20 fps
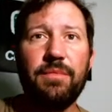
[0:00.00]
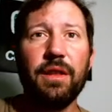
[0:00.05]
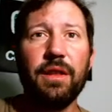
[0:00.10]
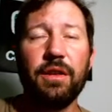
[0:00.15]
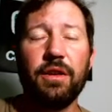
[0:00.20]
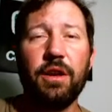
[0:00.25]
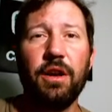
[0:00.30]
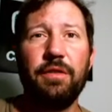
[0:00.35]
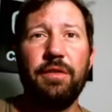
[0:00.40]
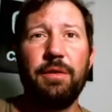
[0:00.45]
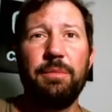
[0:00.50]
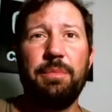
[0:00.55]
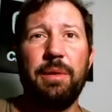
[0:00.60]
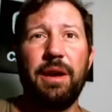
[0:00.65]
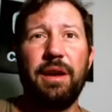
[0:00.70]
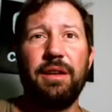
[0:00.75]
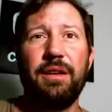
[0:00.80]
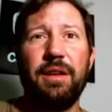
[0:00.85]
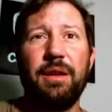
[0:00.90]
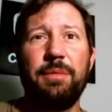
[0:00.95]
The COVID
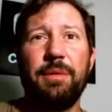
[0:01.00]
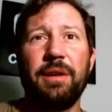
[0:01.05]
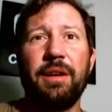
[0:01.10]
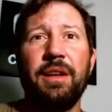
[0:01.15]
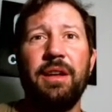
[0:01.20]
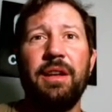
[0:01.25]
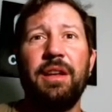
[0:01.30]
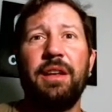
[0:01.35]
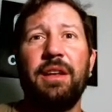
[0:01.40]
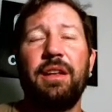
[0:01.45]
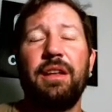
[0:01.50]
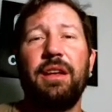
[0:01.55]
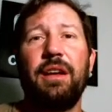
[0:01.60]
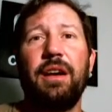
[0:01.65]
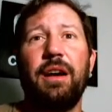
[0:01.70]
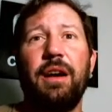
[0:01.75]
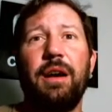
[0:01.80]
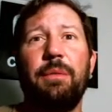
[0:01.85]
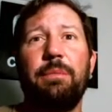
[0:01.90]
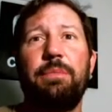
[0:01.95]
pandemic
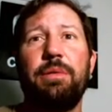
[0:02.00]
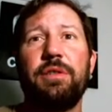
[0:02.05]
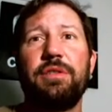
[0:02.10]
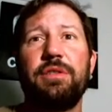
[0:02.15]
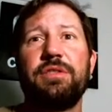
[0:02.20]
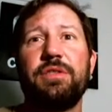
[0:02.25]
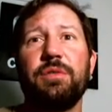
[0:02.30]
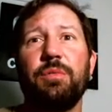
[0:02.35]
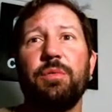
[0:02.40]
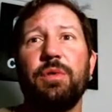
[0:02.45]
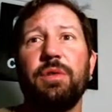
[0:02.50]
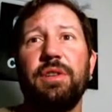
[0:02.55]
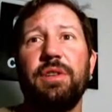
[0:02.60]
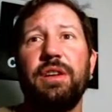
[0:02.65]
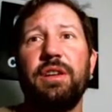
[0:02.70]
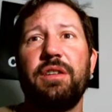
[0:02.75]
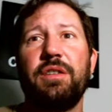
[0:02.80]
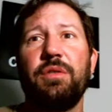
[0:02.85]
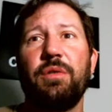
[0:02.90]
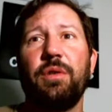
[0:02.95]
pushed the world
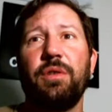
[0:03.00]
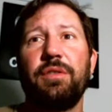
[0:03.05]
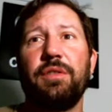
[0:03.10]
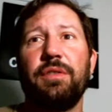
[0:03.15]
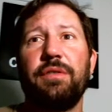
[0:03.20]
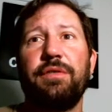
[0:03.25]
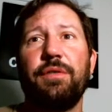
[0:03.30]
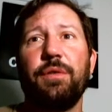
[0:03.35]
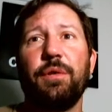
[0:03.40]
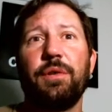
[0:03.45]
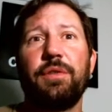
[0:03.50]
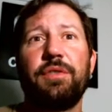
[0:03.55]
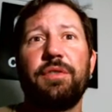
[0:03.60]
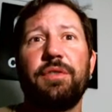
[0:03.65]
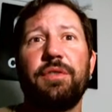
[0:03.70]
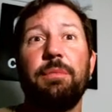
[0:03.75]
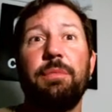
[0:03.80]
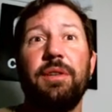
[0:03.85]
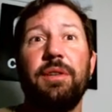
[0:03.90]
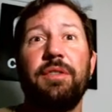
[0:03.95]
indoors and forced
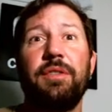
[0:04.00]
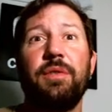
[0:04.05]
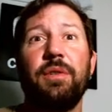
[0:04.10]
companies